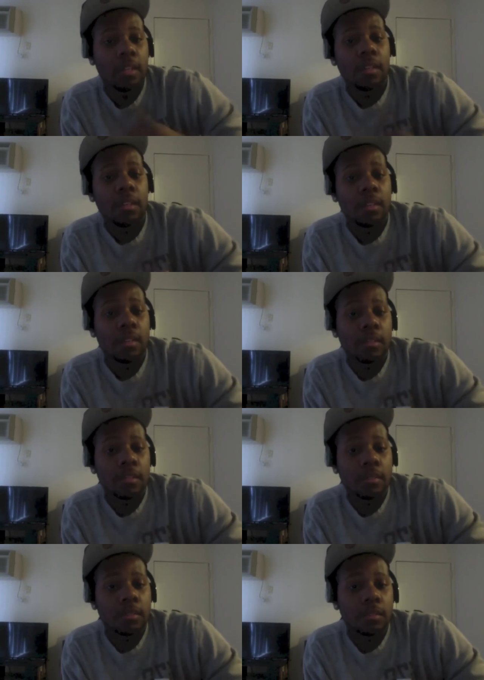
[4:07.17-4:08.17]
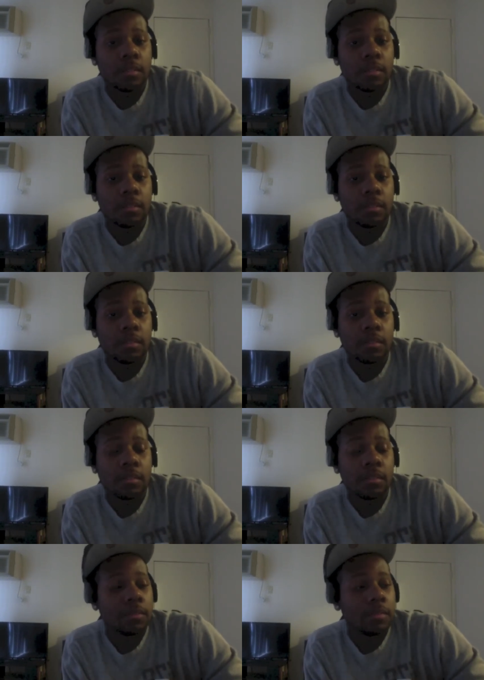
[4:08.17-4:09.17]

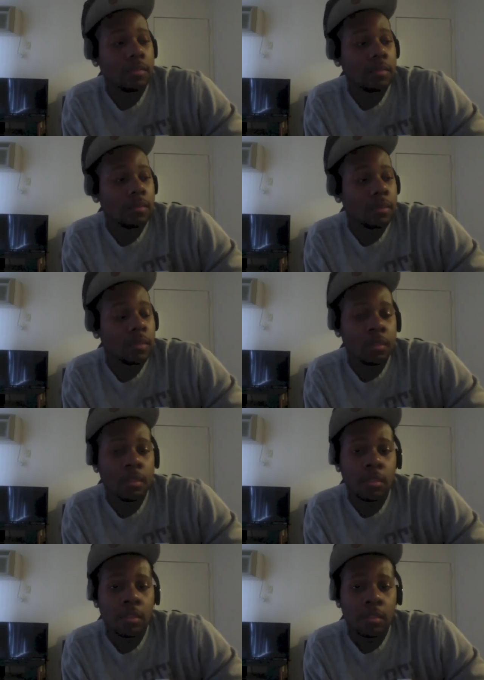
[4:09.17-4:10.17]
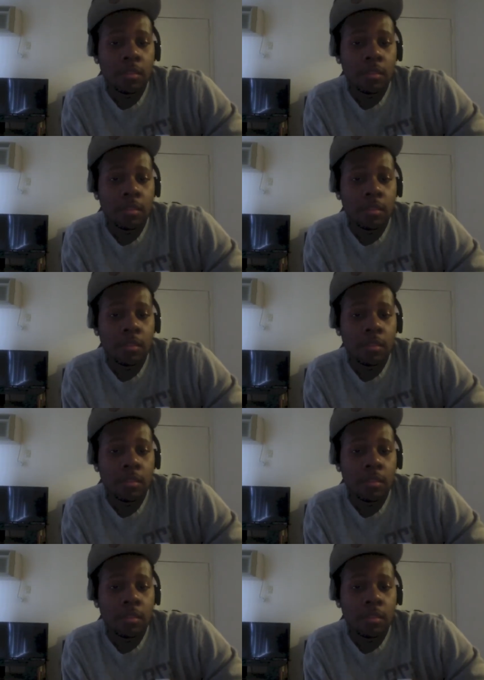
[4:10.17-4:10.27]
Nobody speaks.